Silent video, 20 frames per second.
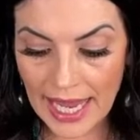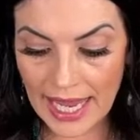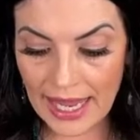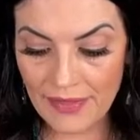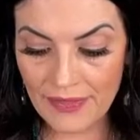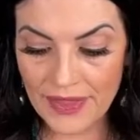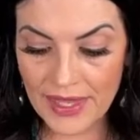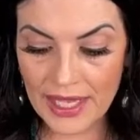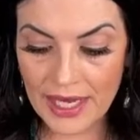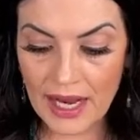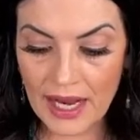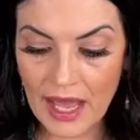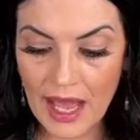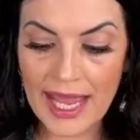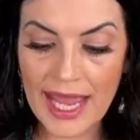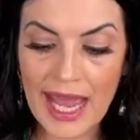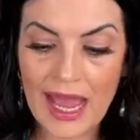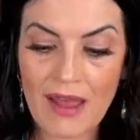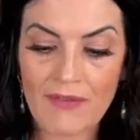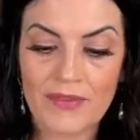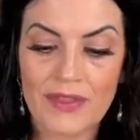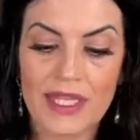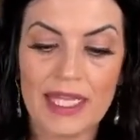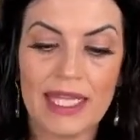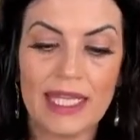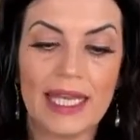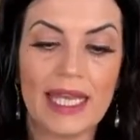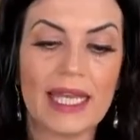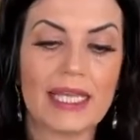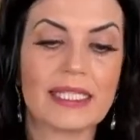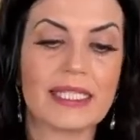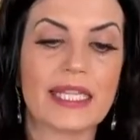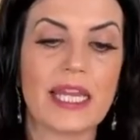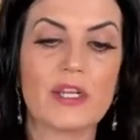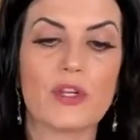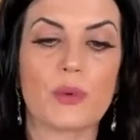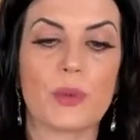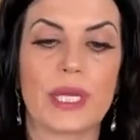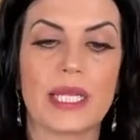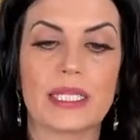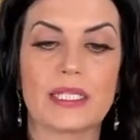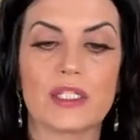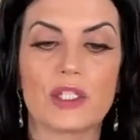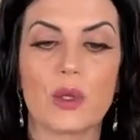and then I have the extender rings.